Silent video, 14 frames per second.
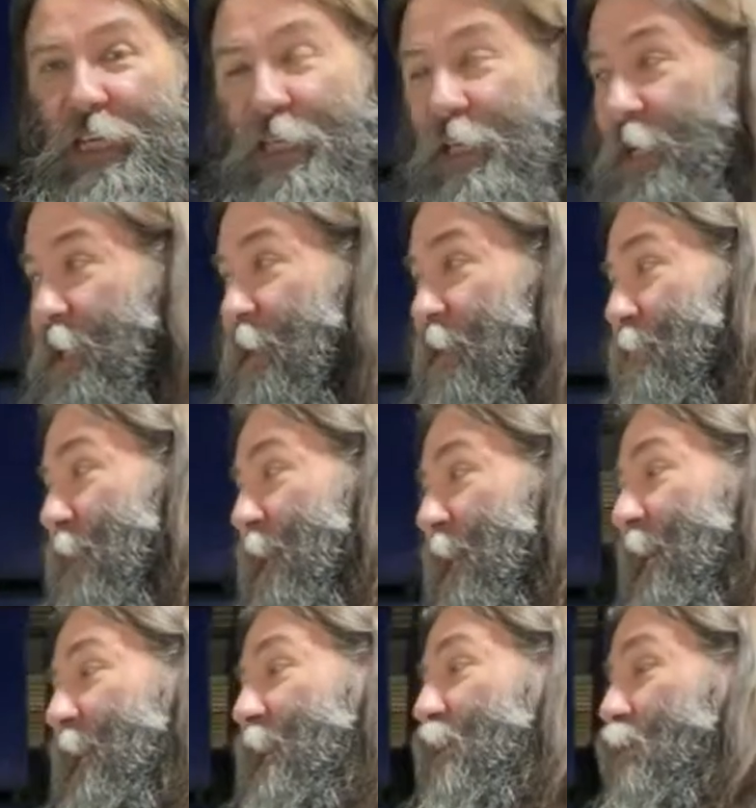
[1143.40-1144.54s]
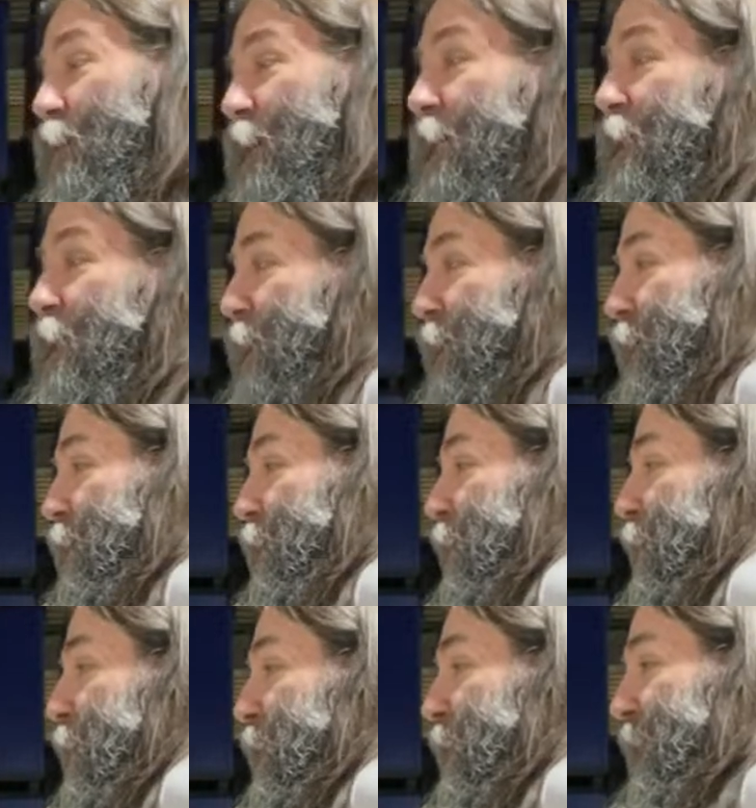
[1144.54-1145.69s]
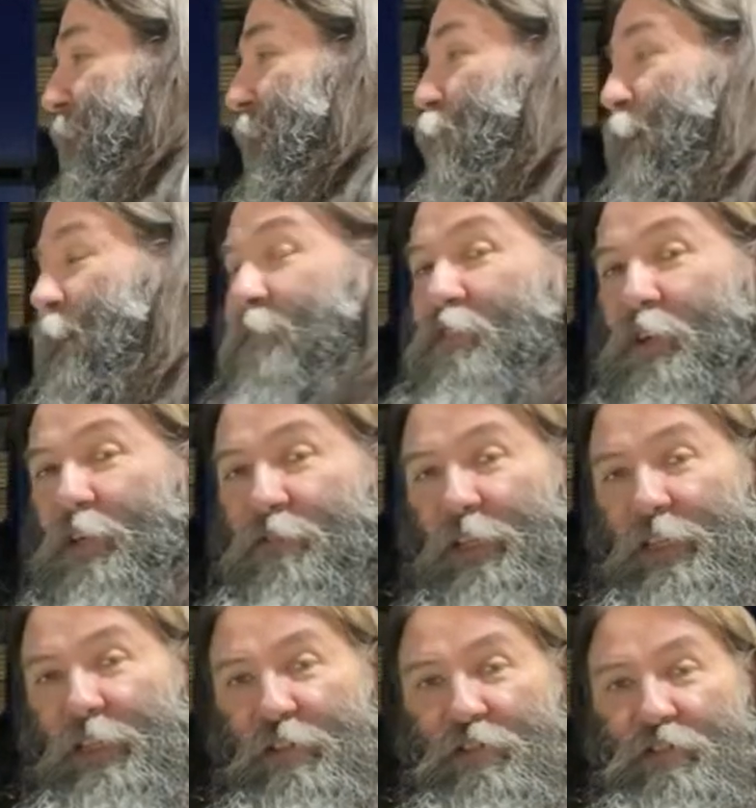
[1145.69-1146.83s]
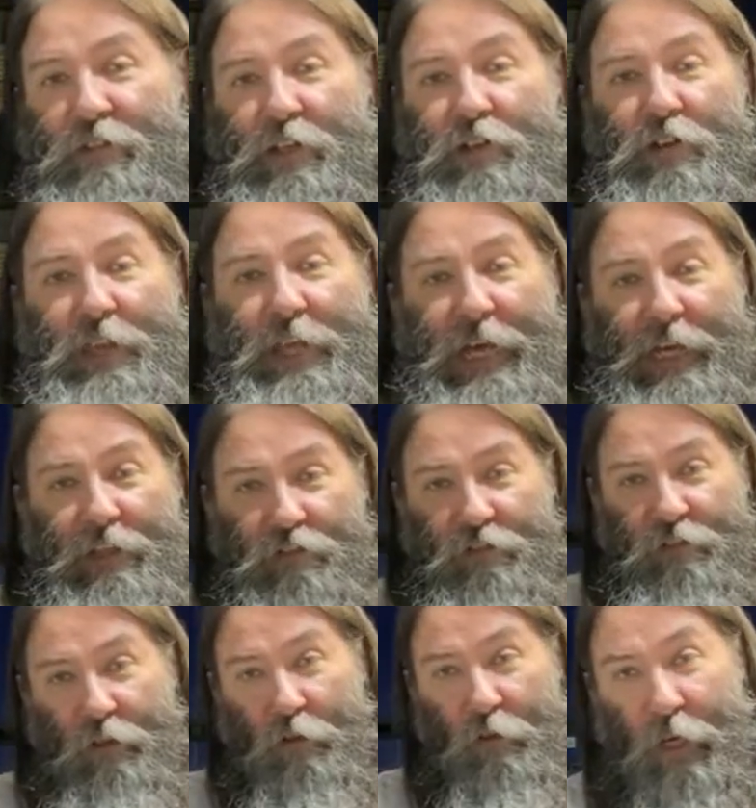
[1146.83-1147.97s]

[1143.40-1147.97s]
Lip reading: in New England that I would ever even consider that. So